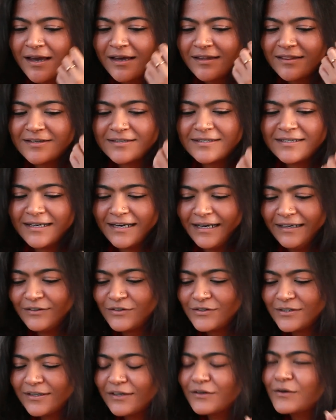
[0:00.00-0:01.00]
There's an
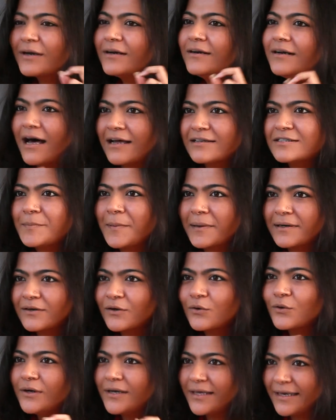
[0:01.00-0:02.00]
entry that you had a dance
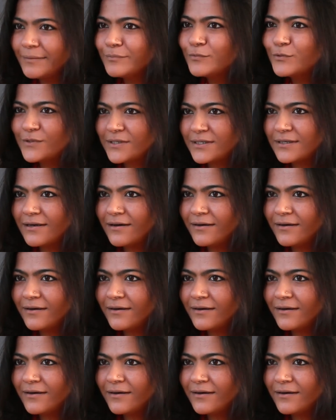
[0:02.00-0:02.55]
partner called Hemu Sinha.